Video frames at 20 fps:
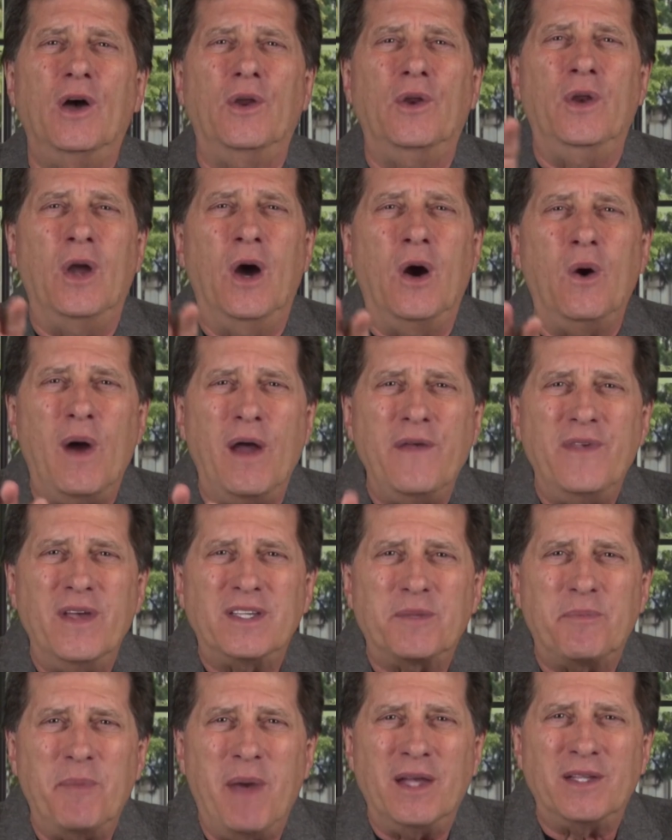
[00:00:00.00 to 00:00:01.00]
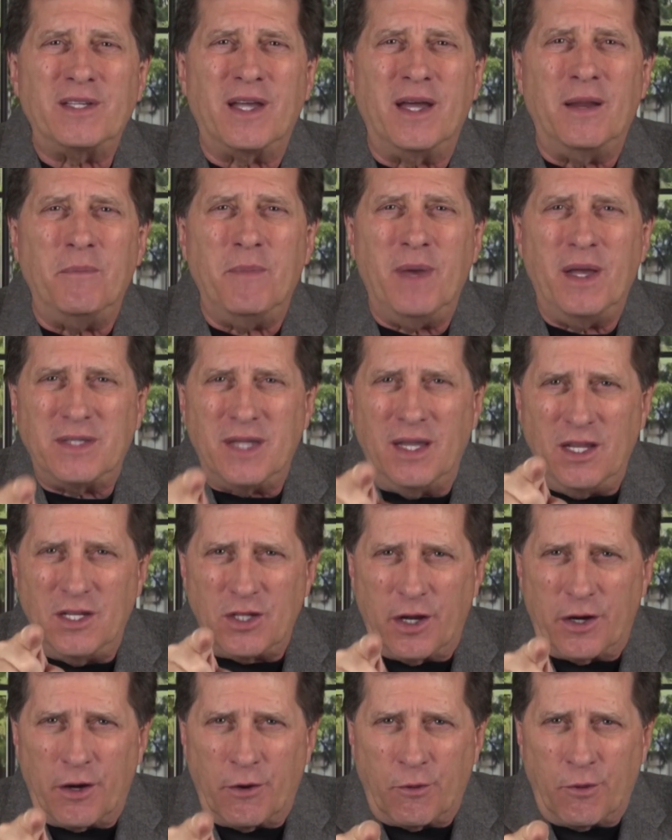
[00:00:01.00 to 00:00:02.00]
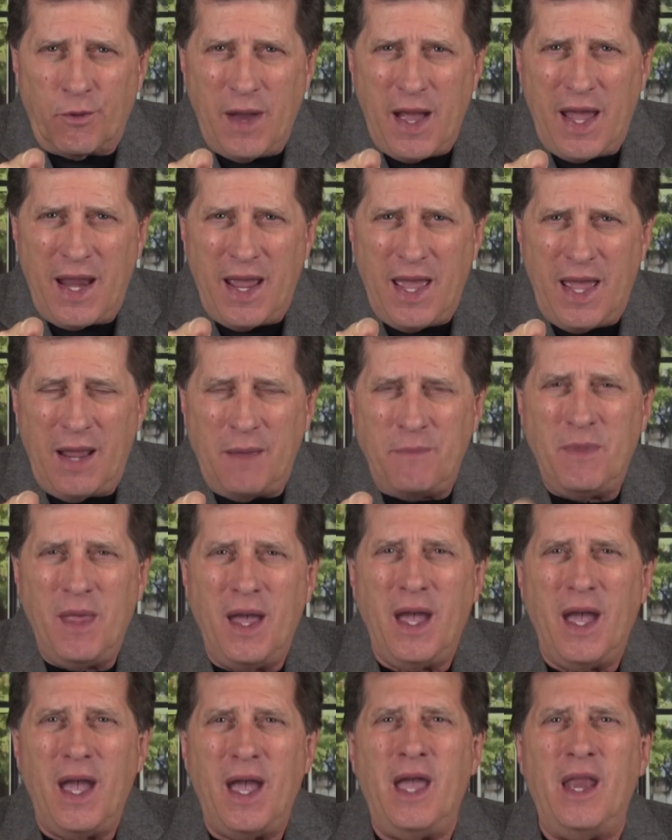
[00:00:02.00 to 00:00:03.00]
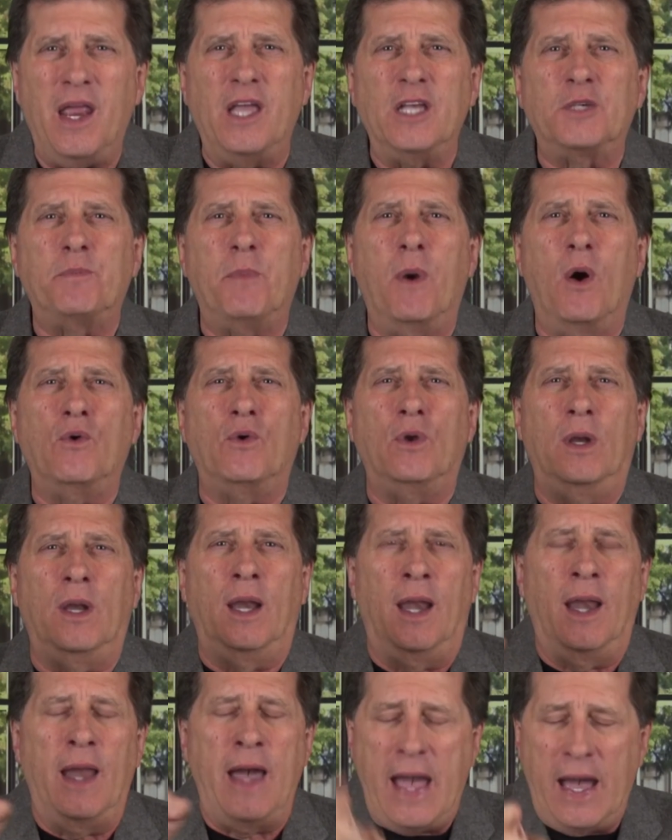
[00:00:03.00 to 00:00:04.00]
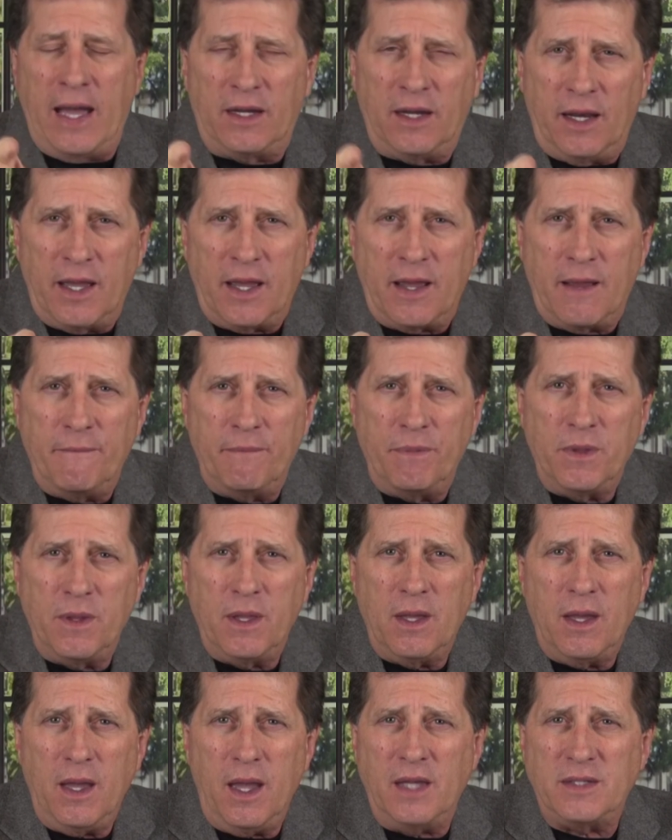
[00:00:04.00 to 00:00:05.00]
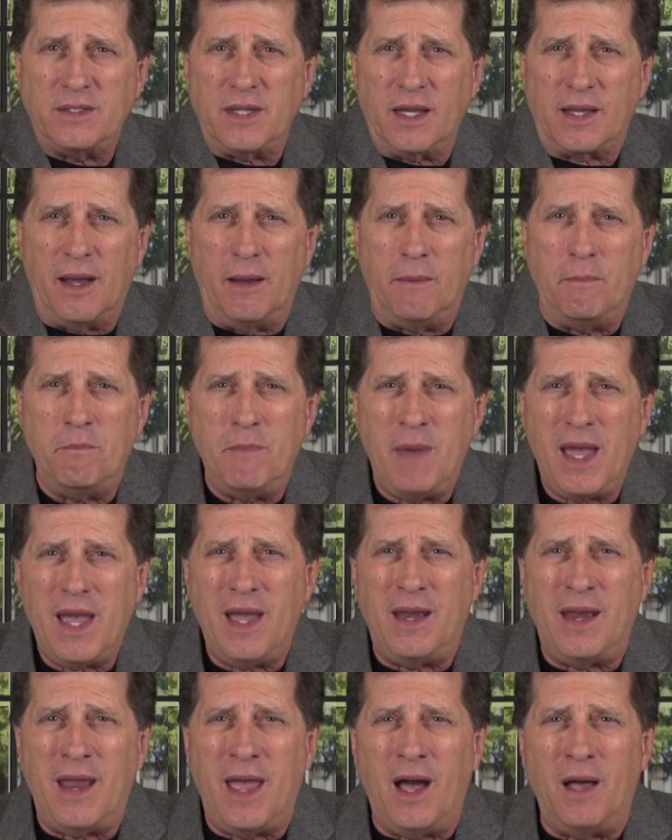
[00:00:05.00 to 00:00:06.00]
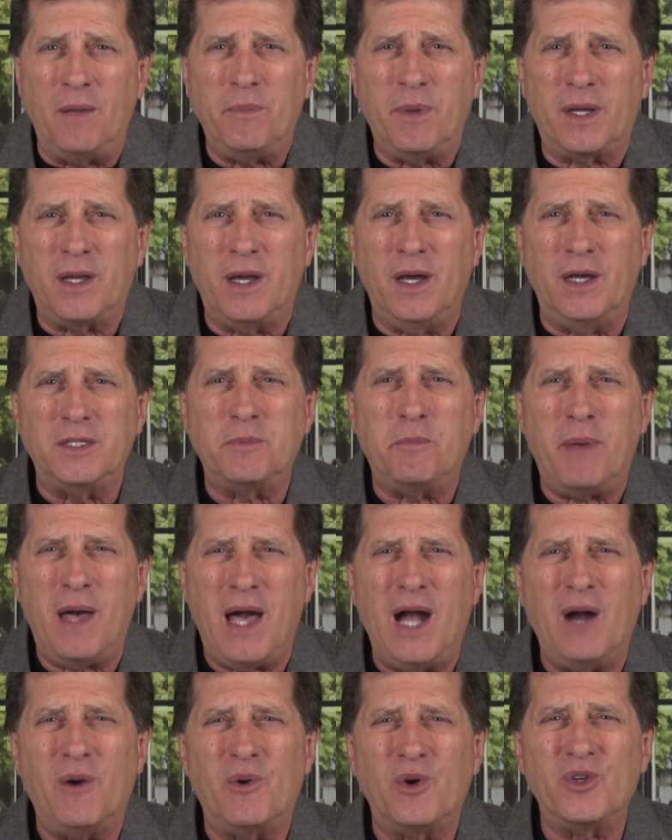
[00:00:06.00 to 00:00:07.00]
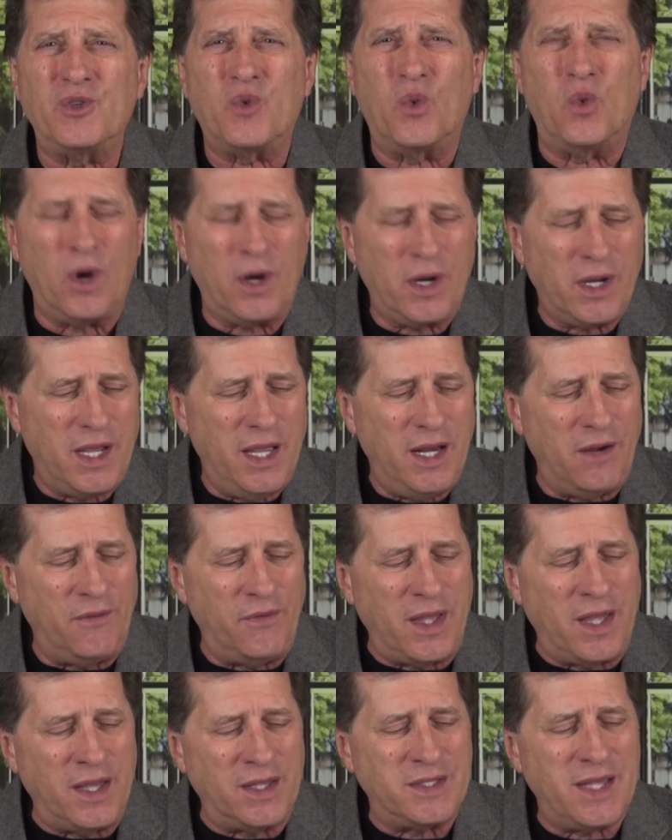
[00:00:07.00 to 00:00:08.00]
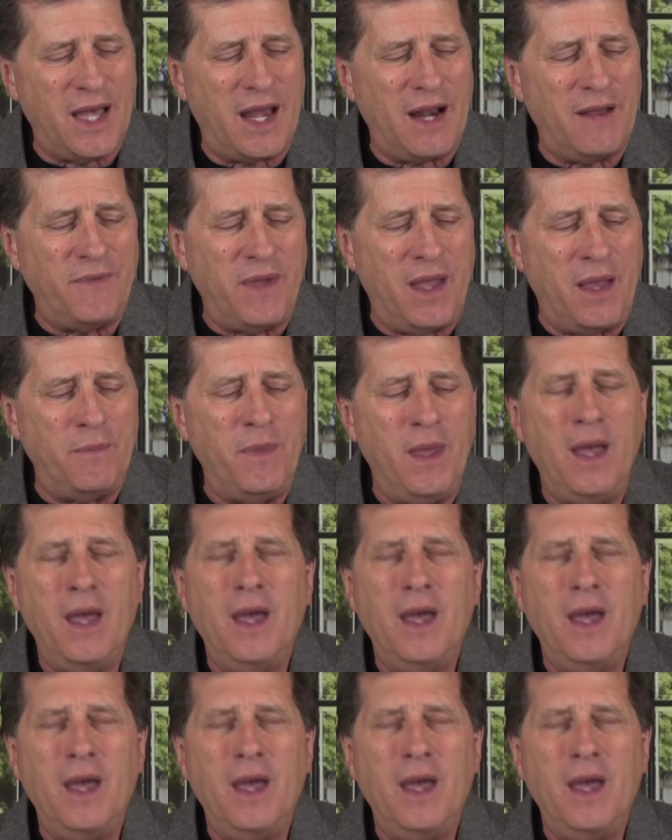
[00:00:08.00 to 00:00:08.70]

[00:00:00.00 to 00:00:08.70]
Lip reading: no way this man's going to miss it. He's looking right at him, and he spoke loudly. It's a command now because power is working on the inside of them.